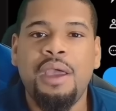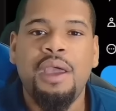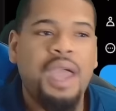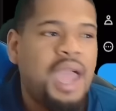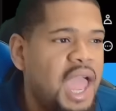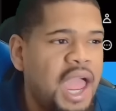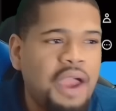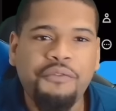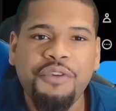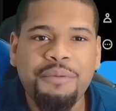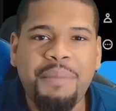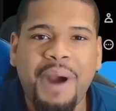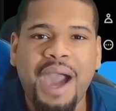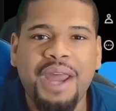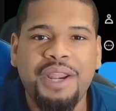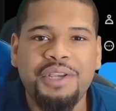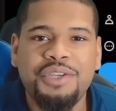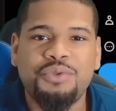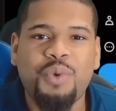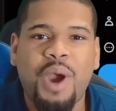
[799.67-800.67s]

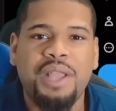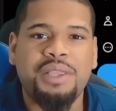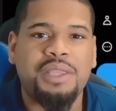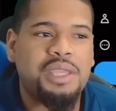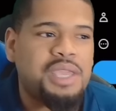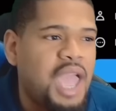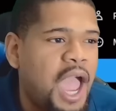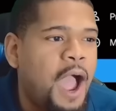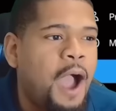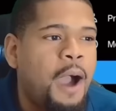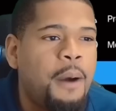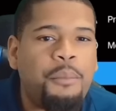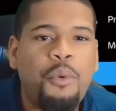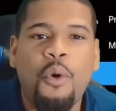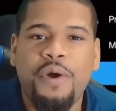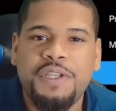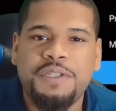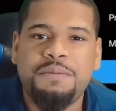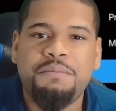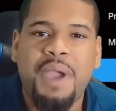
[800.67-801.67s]
Everybody is right. The
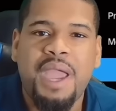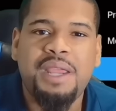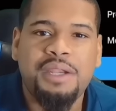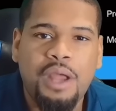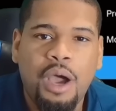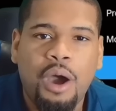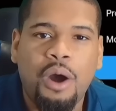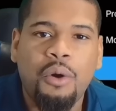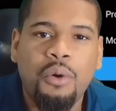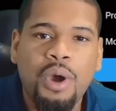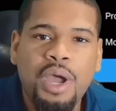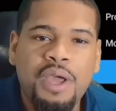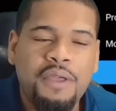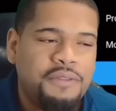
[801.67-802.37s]
Cowboys may know